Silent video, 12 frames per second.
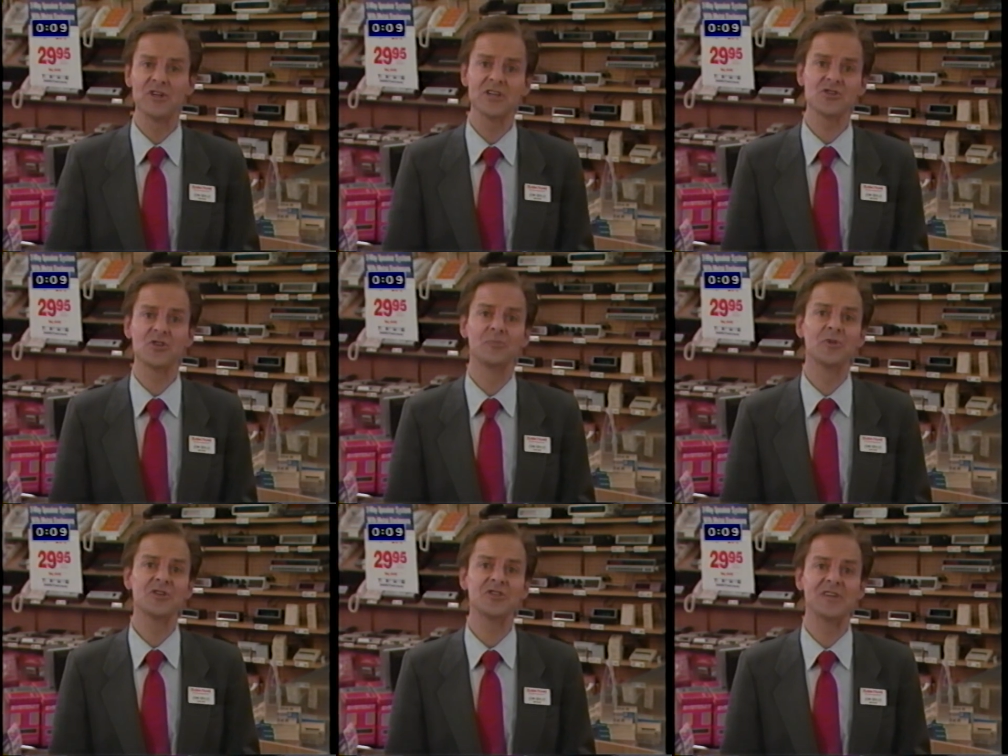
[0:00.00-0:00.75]
them
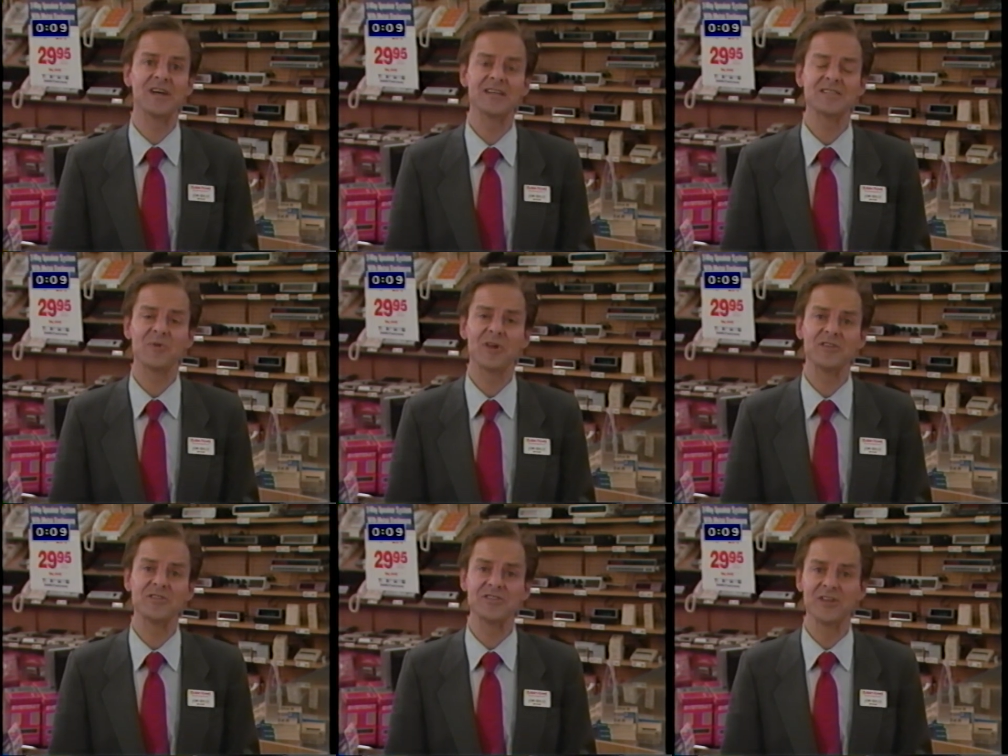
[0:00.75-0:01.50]
additional merchandise
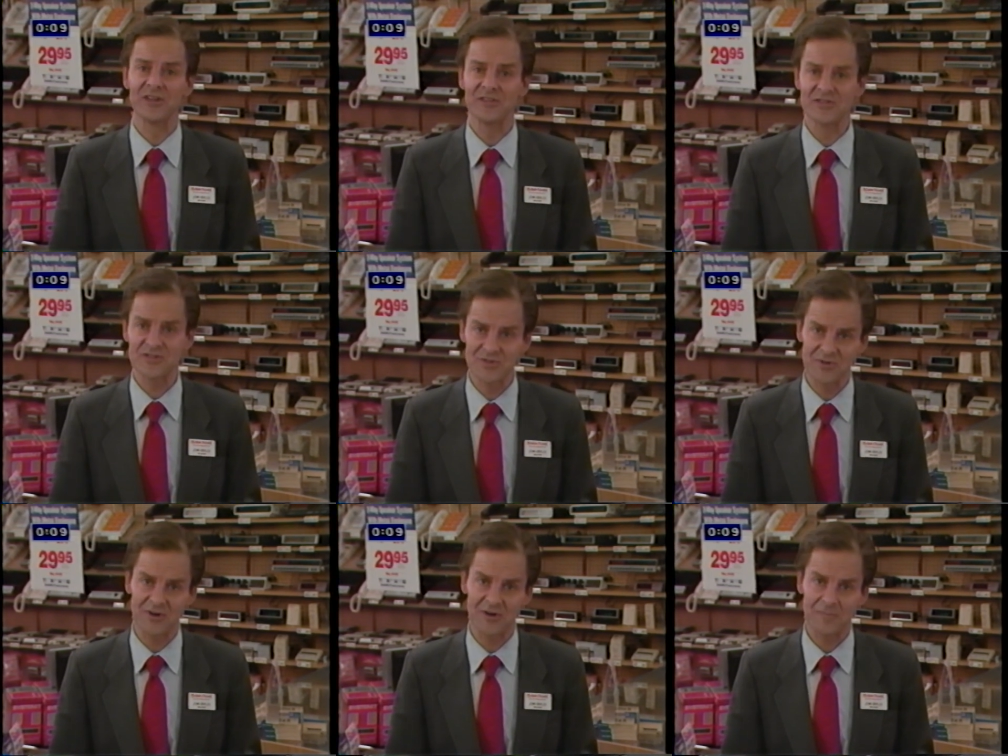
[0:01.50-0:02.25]
while they're still in the
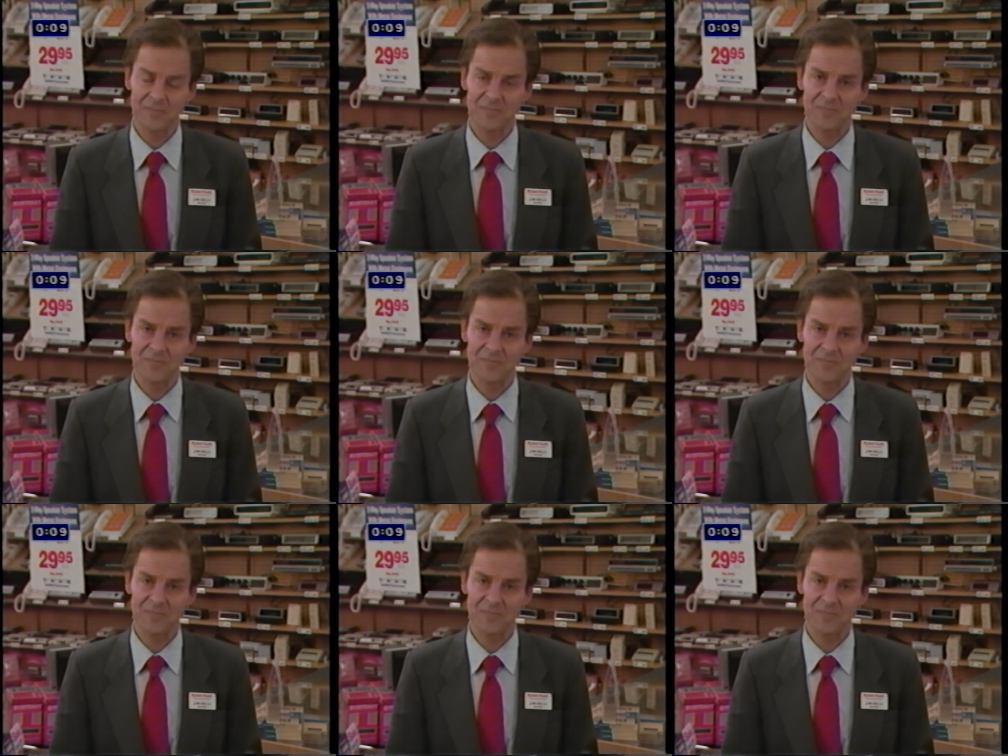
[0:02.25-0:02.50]
store.